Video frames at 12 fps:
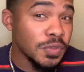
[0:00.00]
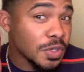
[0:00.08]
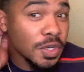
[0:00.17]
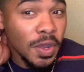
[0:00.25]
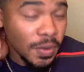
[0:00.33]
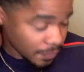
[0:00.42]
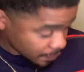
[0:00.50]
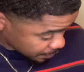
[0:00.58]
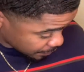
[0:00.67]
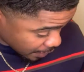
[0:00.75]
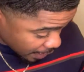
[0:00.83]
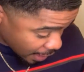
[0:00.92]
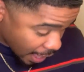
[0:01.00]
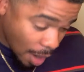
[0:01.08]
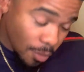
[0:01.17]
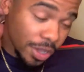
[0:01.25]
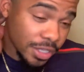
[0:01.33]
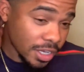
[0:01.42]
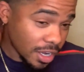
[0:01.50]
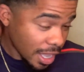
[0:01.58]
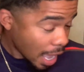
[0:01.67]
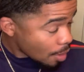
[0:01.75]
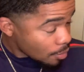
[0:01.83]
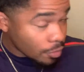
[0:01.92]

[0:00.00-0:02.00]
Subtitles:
you know, I'm going a